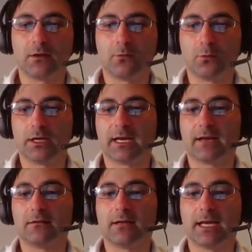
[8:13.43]
where
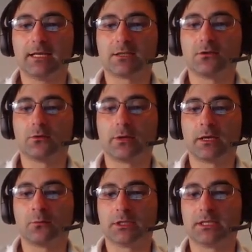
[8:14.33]
another knight is going,
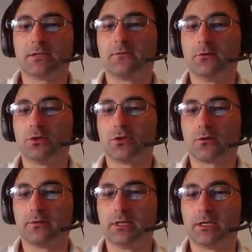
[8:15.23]
what is the future
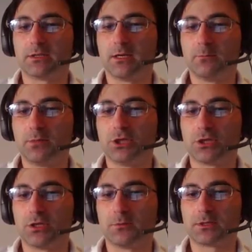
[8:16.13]
of these
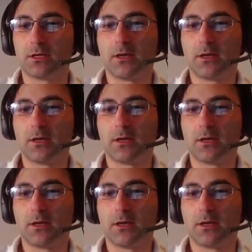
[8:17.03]
bishops.